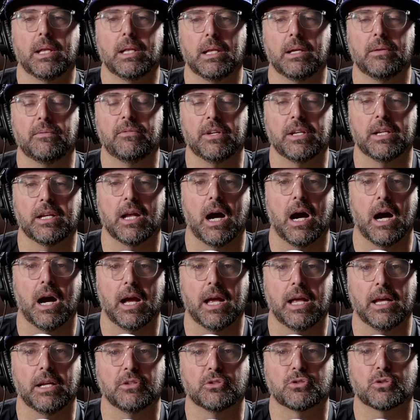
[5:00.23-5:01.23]
live in
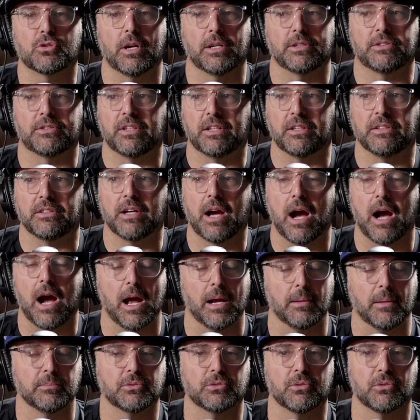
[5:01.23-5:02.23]
interesting
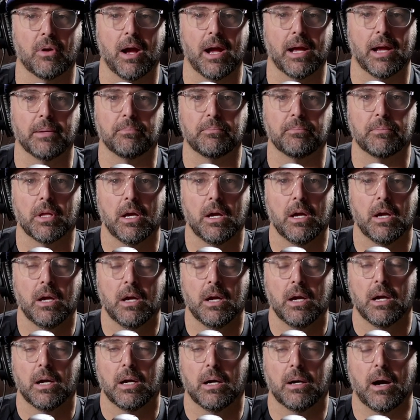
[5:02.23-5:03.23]
times, right?
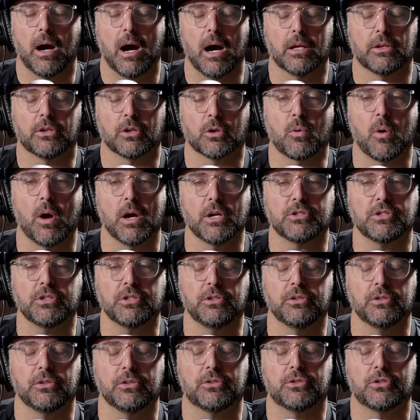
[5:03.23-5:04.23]
The
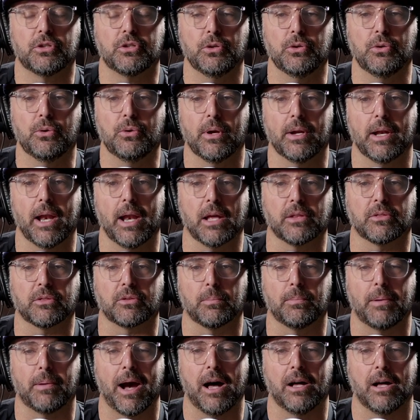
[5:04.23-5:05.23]
question to an
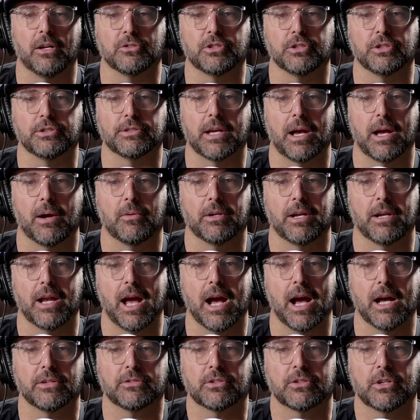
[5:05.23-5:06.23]
anthropologist I would
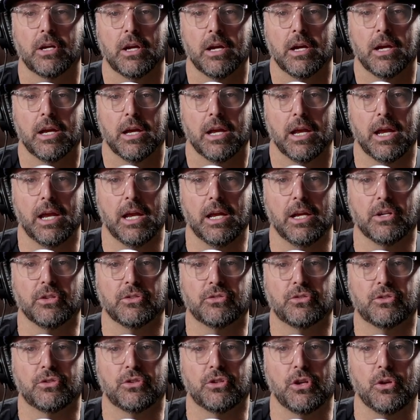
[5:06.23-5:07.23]
ask
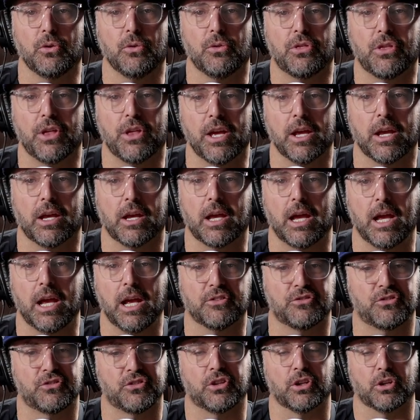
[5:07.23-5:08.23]
is, do you think
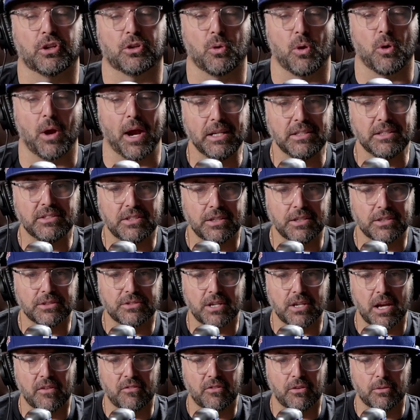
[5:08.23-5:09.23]
it's the
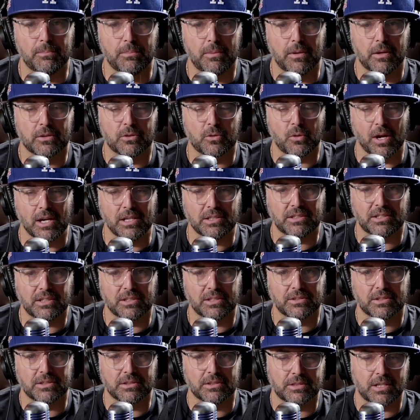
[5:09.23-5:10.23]
craziest
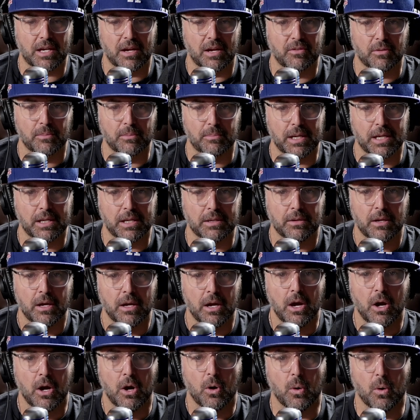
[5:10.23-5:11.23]
it's ever been,
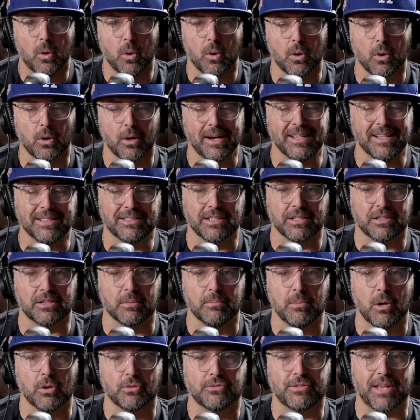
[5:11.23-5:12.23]
or is it the
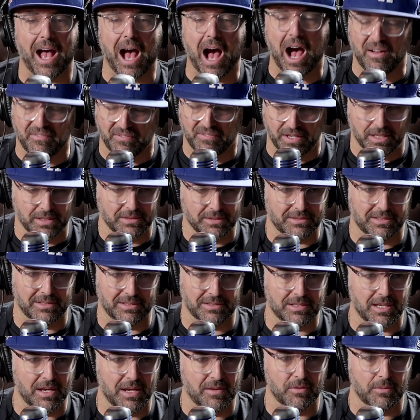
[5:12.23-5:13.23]
most obvious
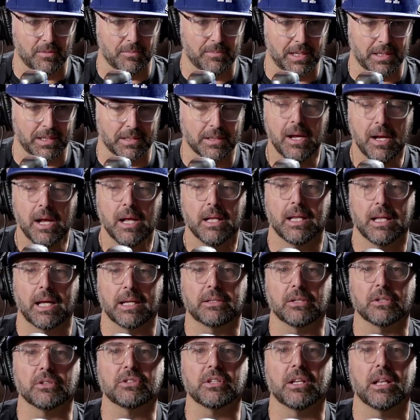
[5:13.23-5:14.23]
it's ever been? Like,
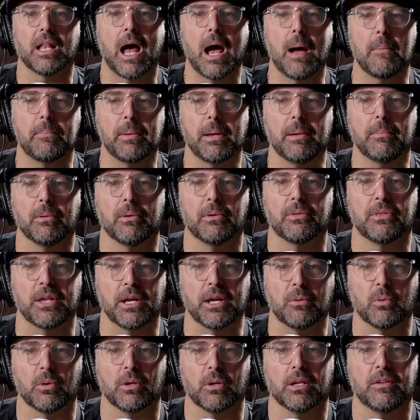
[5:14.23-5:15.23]
there's a lot of people
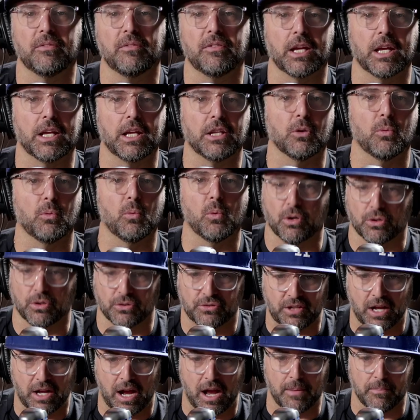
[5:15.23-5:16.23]
think we're living in the
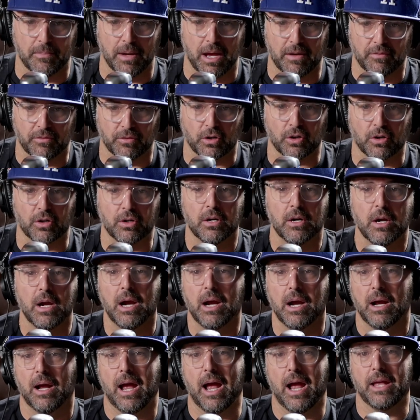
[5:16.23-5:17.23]
worst time ever,
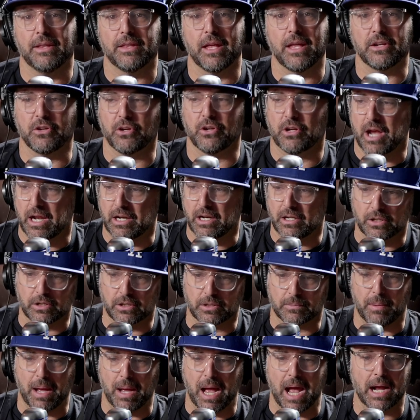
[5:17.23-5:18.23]
and then you kind of
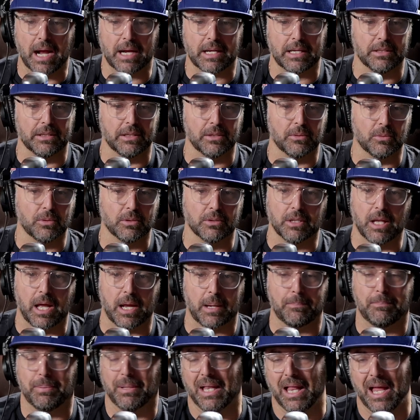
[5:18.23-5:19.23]
look back and there were
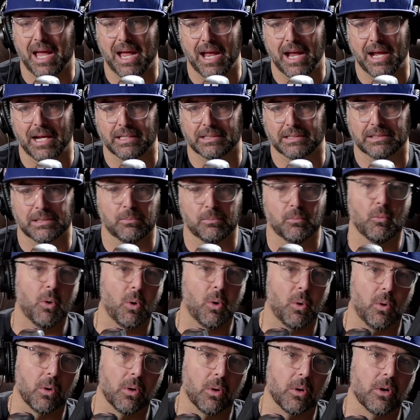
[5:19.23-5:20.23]
like plagues and
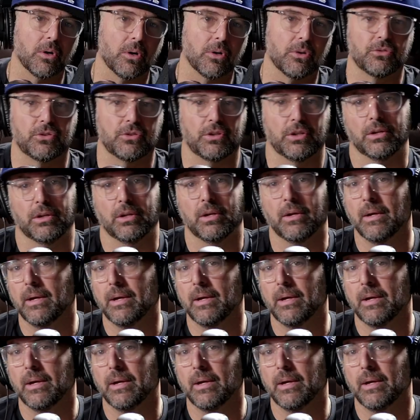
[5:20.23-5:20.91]
wars and